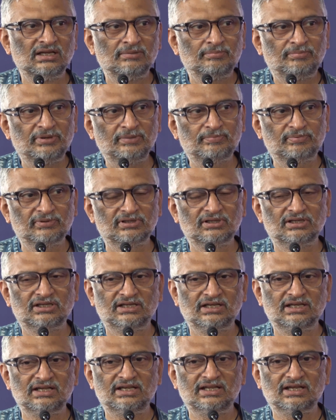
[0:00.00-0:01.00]
people in
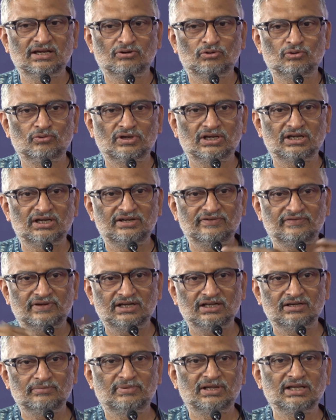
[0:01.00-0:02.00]
India who are
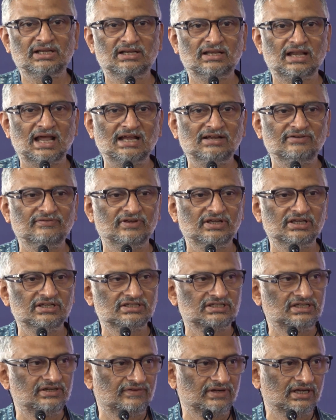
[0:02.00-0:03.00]
divided by
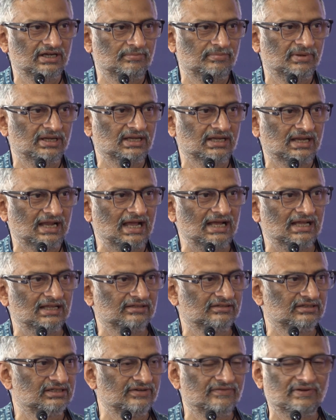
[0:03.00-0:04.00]
language, divided by
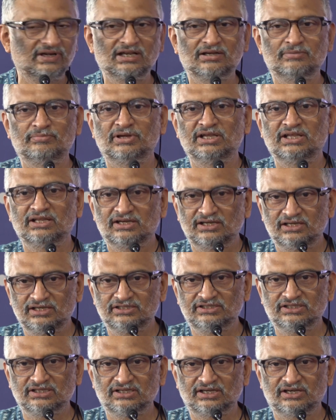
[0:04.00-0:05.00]
caste, divided by
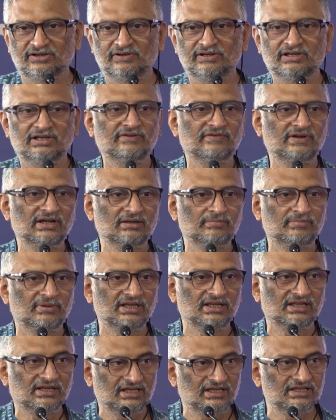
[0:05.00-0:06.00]
religion, divided by
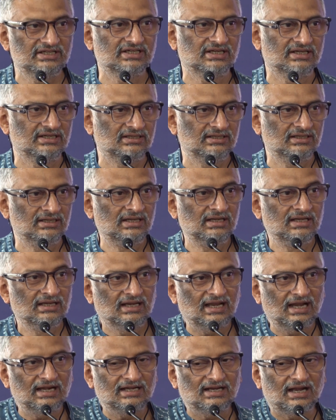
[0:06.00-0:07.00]
region,
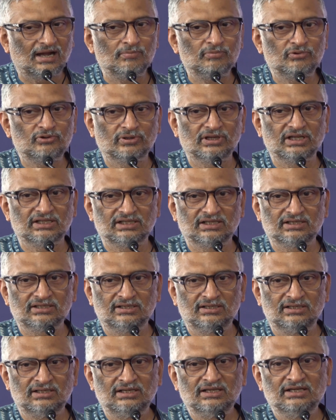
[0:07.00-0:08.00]
can come
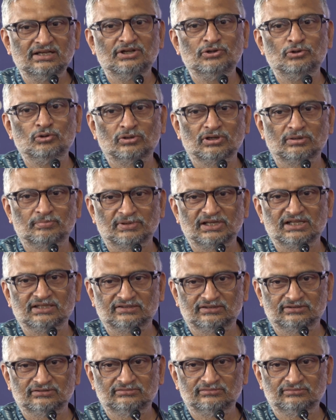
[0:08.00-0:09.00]
together in a neutral place.